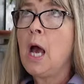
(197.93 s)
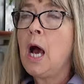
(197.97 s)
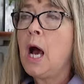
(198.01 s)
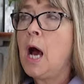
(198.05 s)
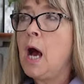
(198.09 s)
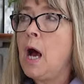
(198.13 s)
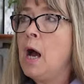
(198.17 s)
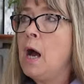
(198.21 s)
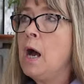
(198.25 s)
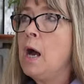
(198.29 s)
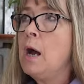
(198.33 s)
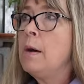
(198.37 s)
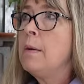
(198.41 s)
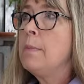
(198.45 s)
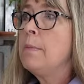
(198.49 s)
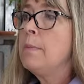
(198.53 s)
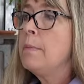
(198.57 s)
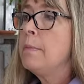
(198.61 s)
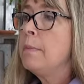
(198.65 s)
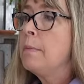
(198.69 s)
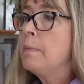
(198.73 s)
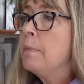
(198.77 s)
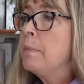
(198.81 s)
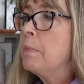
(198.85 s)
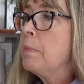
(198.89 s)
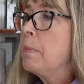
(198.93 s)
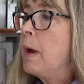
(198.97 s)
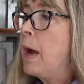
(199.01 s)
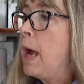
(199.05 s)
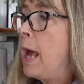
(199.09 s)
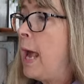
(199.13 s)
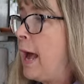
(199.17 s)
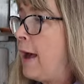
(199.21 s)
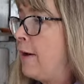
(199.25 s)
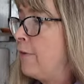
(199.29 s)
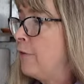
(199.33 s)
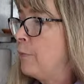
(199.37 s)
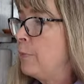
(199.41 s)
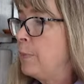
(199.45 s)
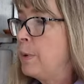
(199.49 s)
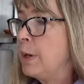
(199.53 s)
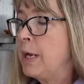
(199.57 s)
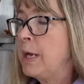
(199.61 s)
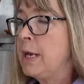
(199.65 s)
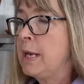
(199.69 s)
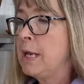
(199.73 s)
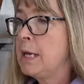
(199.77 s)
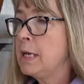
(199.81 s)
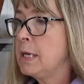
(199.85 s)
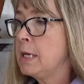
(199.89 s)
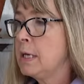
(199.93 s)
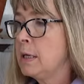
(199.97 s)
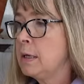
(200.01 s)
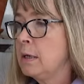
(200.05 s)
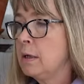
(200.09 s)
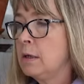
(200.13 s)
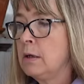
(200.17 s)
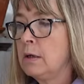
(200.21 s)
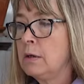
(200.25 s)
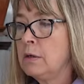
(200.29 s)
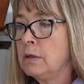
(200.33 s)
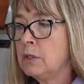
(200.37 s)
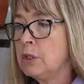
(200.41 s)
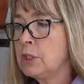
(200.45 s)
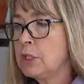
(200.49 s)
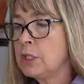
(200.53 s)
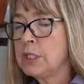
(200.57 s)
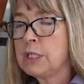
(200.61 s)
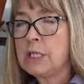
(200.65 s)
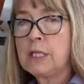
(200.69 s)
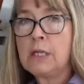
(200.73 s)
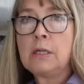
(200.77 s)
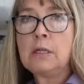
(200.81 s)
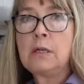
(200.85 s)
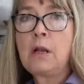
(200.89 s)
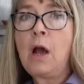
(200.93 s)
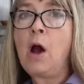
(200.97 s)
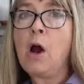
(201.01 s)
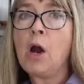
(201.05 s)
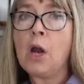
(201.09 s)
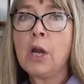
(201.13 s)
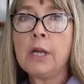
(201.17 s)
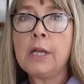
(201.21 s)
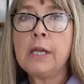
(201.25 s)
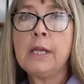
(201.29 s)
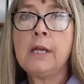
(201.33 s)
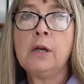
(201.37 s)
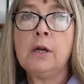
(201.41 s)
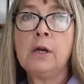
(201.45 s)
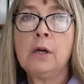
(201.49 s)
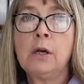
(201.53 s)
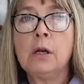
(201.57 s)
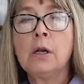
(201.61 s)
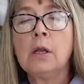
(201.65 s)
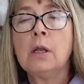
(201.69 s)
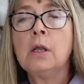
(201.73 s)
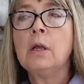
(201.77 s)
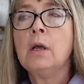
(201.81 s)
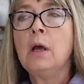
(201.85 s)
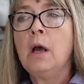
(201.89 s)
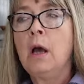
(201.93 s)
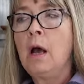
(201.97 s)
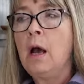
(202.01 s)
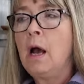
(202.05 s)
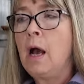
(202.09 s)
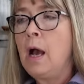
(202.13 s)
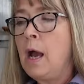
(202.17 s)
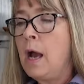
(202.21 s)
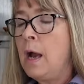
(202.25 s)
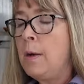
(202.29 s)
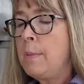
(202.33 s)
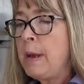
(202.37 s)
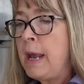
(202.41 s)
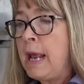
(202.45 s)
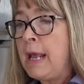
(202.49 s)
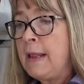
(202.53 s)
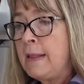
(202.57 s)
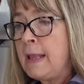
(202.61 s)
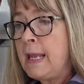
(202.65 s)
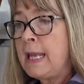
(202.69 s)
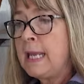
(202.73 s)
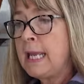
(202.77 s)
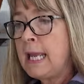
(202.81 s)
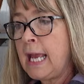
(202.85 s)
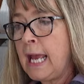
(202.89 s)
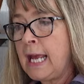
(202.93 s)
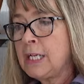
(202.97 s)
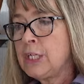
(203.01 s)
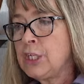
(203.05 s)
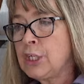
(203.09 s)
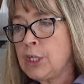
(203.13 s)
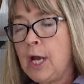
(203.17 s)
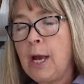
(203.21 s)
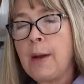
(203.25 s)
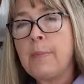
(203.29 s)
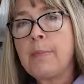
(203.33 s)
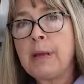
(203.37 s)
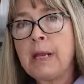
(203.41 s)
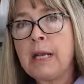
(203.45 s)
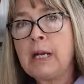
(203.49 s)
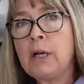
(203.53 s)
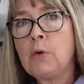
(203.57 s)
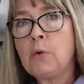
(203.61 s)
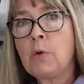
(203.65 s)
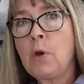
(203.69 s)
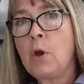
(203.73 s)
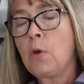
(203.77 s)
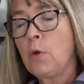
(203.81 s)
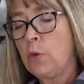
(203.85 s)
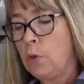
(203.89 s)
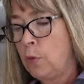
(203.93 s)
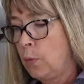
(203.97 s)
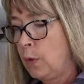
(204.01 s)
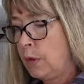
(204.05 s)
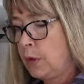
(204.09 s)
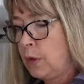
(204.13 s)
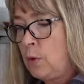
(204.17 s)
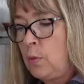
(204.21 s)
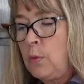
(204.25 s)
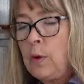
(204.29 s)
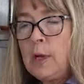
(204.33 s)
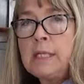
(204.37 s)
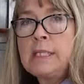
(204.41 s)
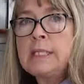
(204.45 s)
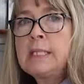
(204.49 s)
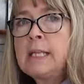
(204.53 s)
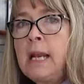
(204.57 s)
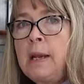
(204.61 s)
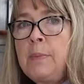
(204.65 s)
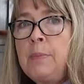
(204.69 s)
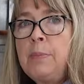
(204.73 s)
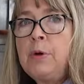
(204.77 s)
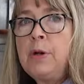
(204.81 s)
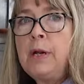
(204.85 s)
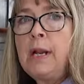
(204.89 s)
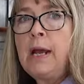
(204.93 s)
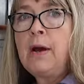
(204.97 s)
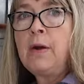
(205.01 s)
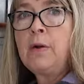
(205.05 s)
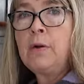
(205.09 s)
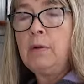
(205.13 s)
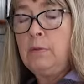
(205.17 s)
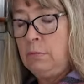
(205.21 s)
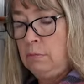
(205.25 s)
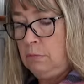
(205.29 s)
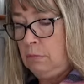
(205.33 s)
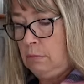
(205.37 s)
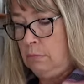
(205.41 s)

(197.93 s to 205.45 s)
have been just hardier, and they catch up in growth with the ones that I put out.